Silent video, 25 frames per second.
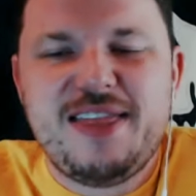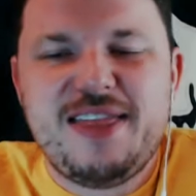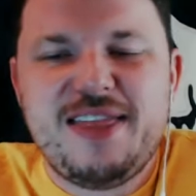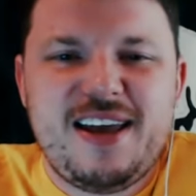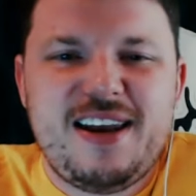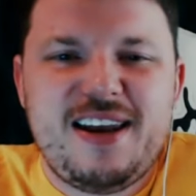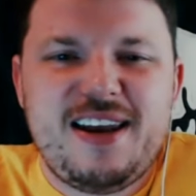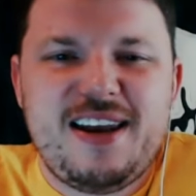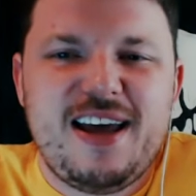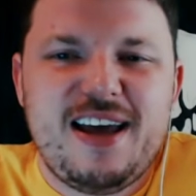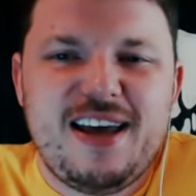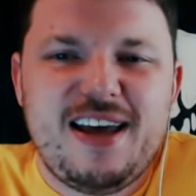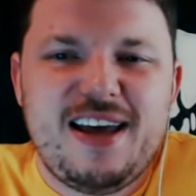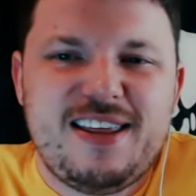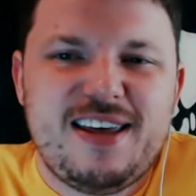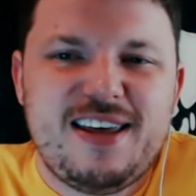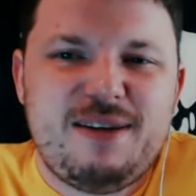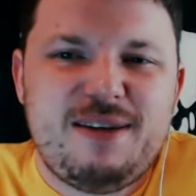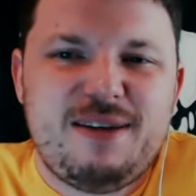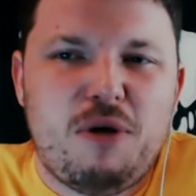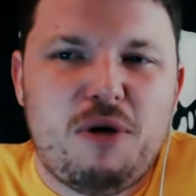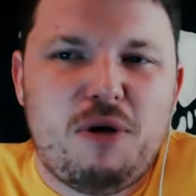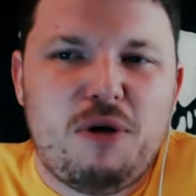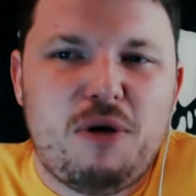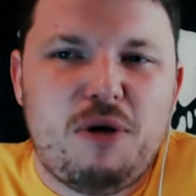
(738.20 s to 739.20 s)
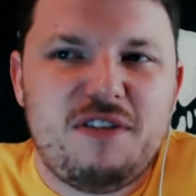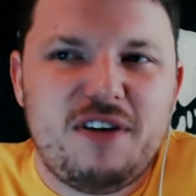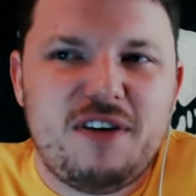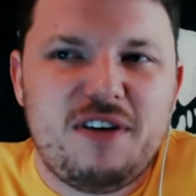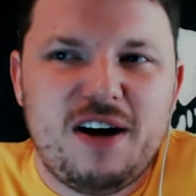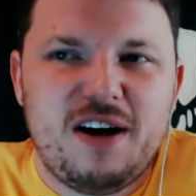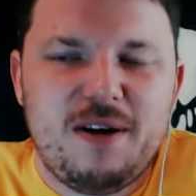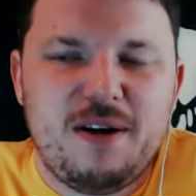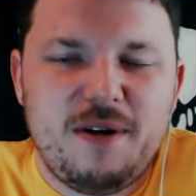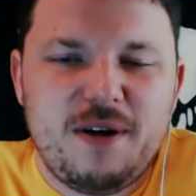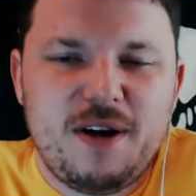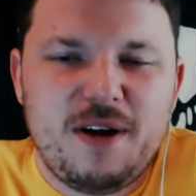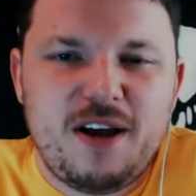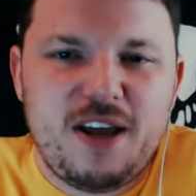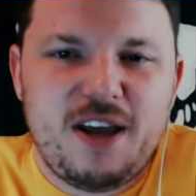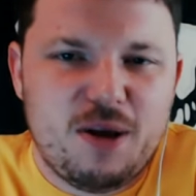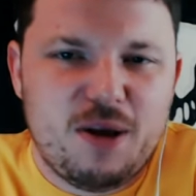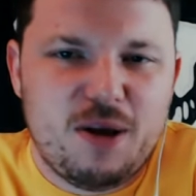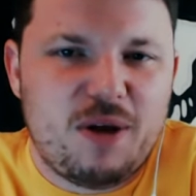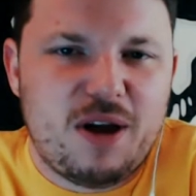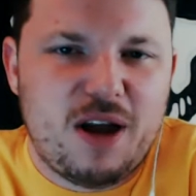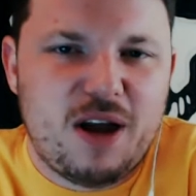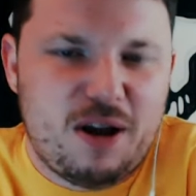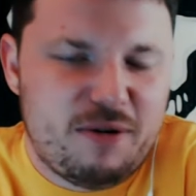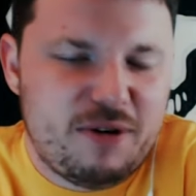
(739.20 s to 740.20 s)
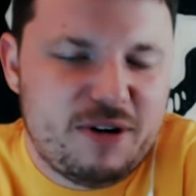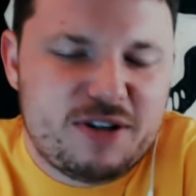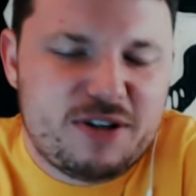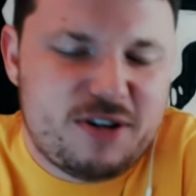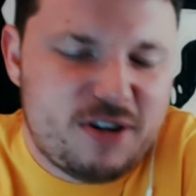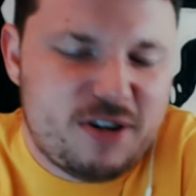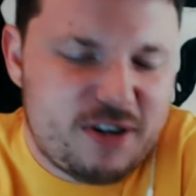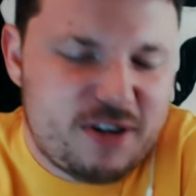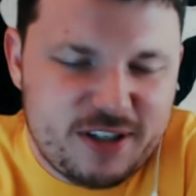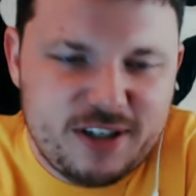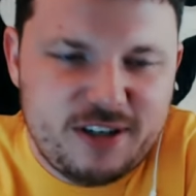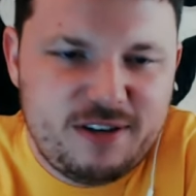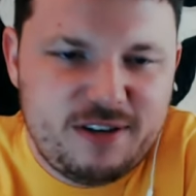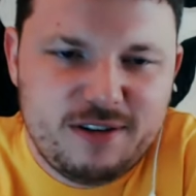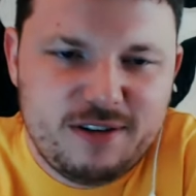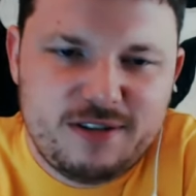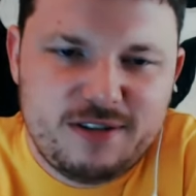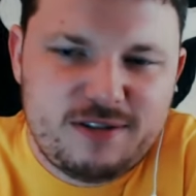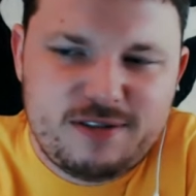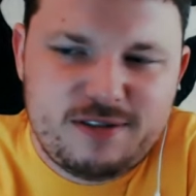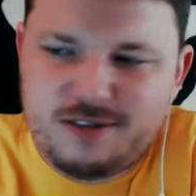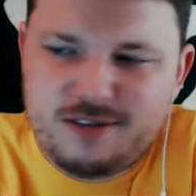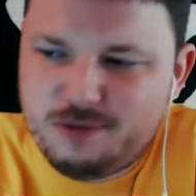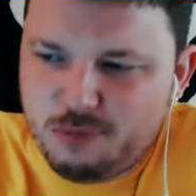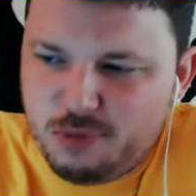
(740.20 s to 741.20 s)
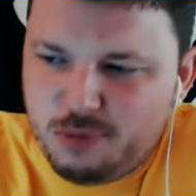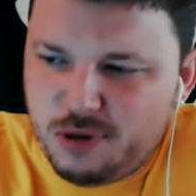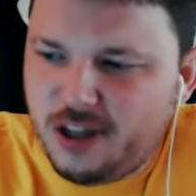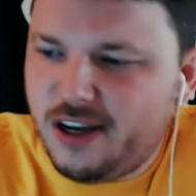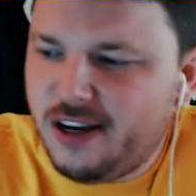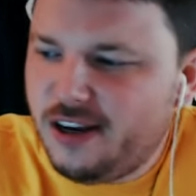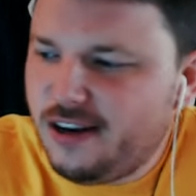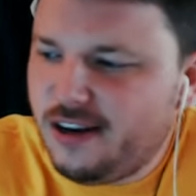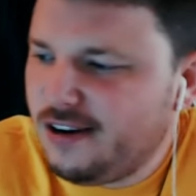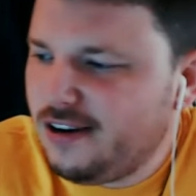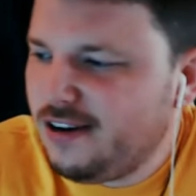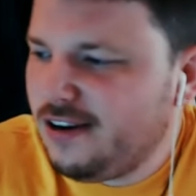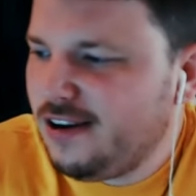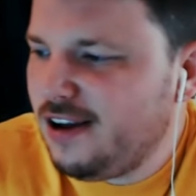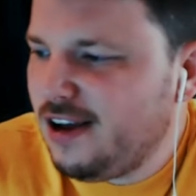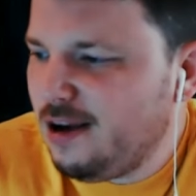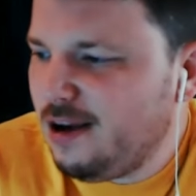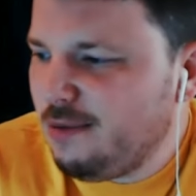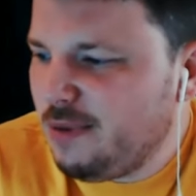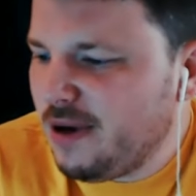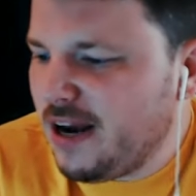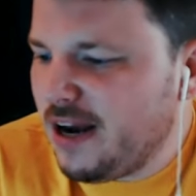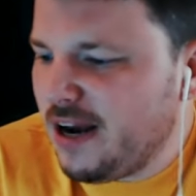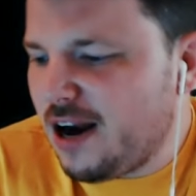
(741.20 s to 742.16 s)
then more of a an unrestricted play. But